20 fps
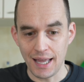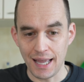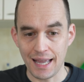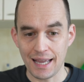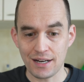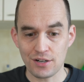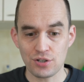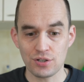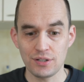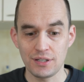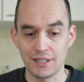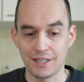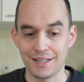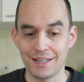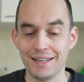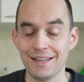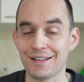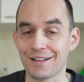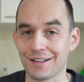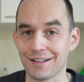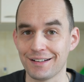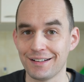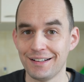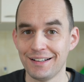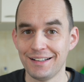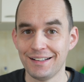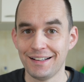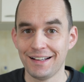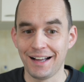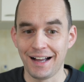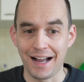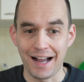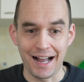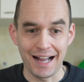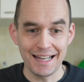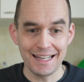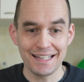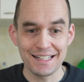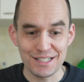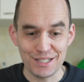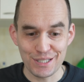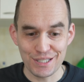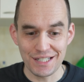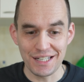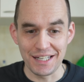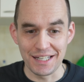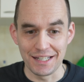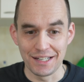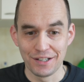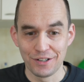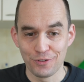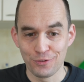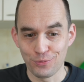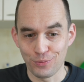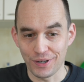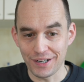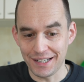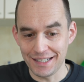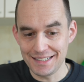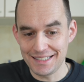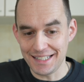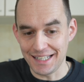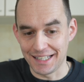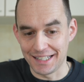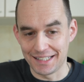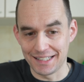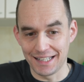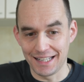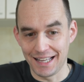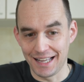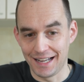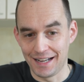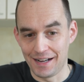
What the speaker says: Actually, here, I can see what I did,